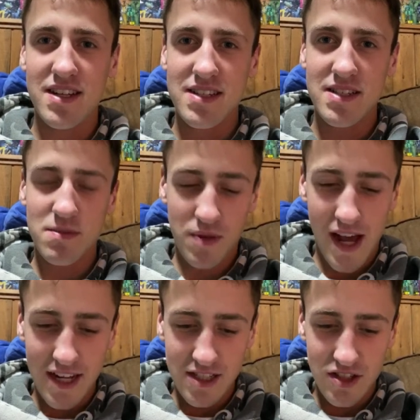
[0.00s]

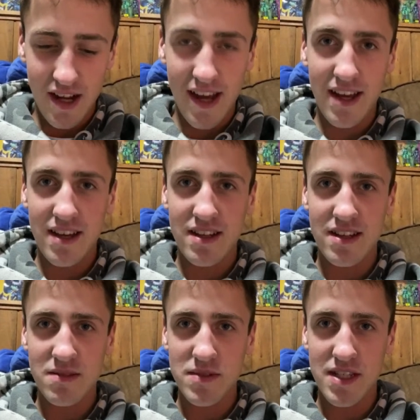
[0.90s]
Splash J.
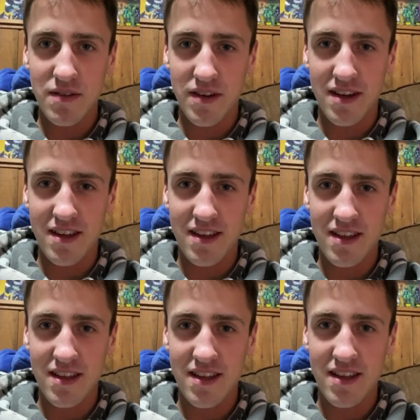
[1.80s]
Let me see if I...
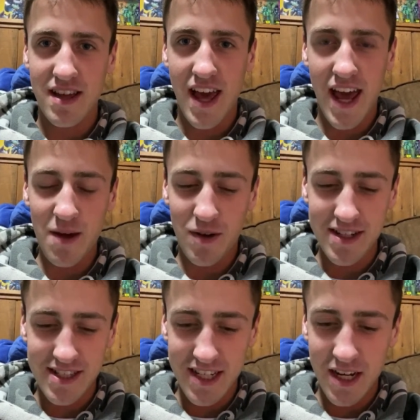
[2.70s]
Hey,
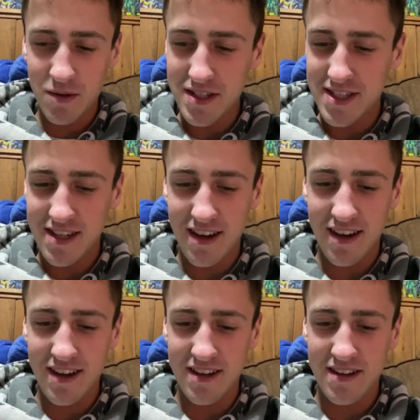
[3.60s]
Cena, what's
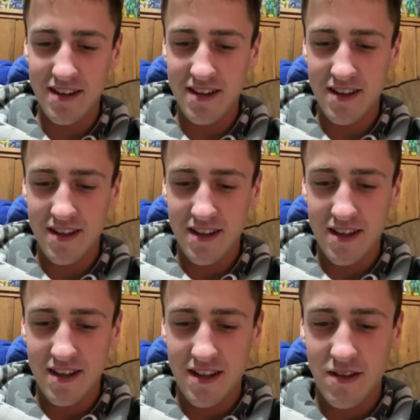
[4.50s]
good?
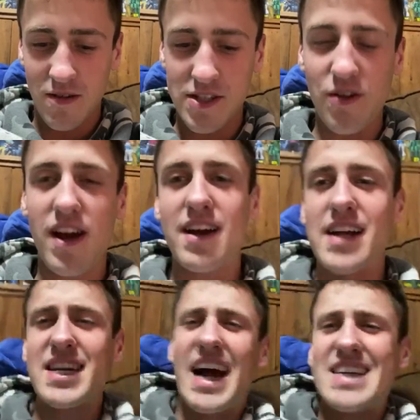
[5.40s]
What's going on,
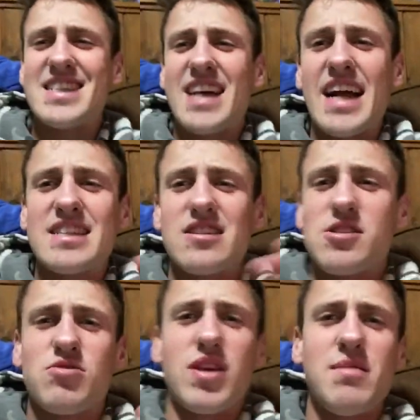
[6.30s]
guys? I decided to
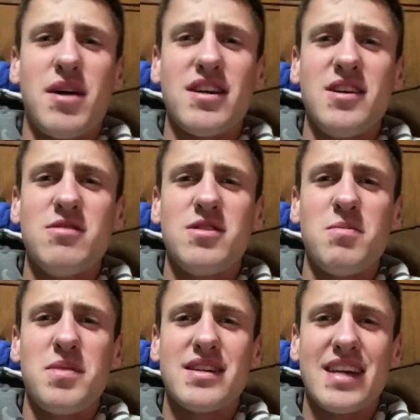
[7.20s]
stream on YouTube
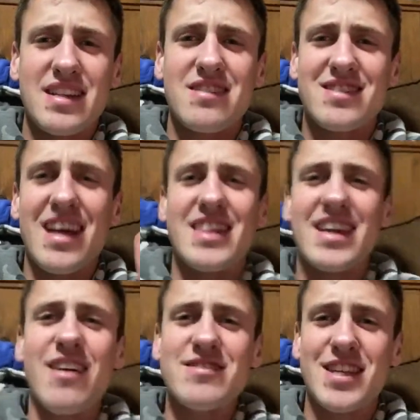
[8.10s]
because, like, there's
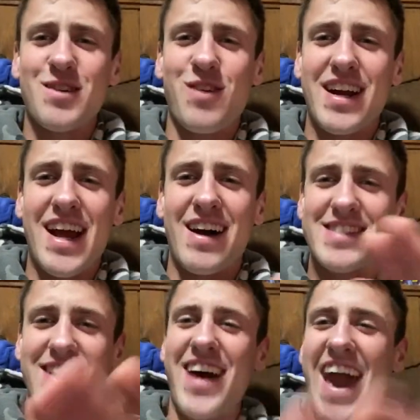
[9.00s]
nothing else to do right now.
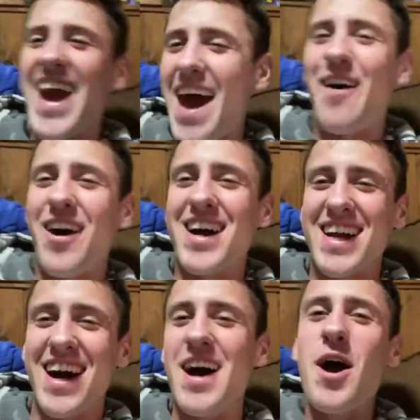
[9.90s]
So, hey, how are
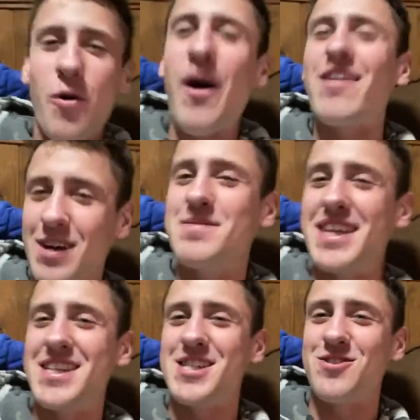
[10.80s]
you? Welcome to
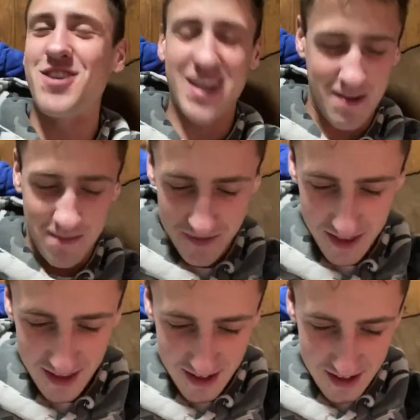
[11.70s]
the stream.
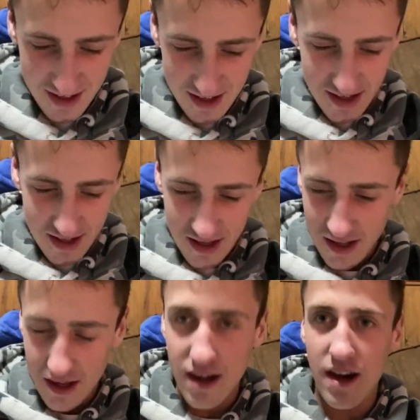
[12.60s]

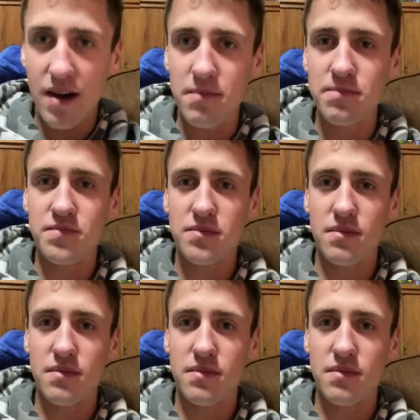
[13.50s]
Um.